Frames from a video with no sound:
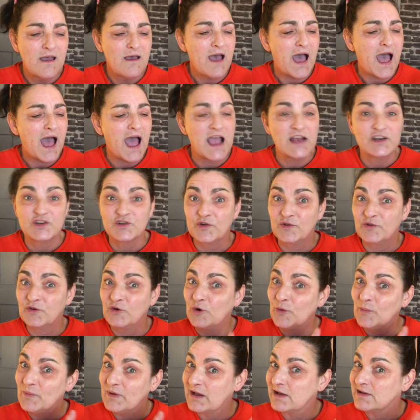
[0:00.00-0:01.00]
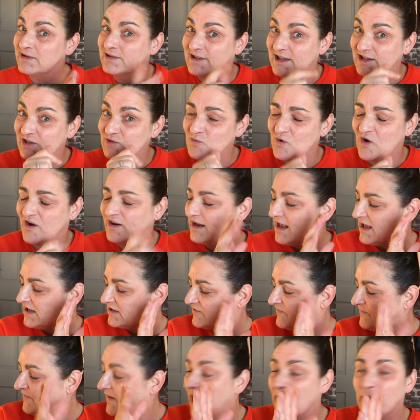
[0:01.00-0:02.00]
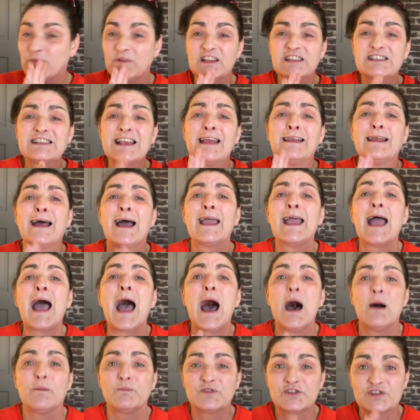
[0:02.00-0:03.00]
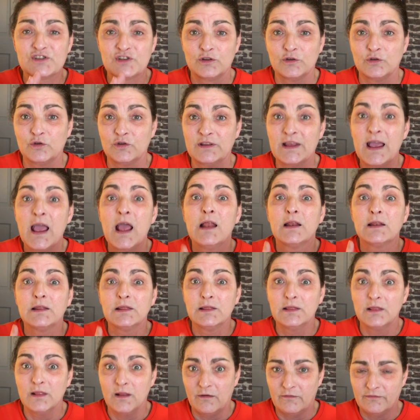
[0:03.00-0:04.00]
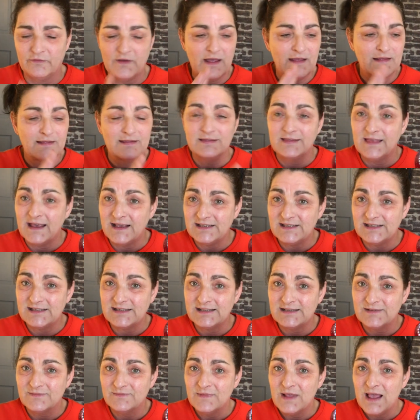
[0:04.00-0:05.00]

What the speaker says: I don't know, because this one is fabulous and I absolutely love this.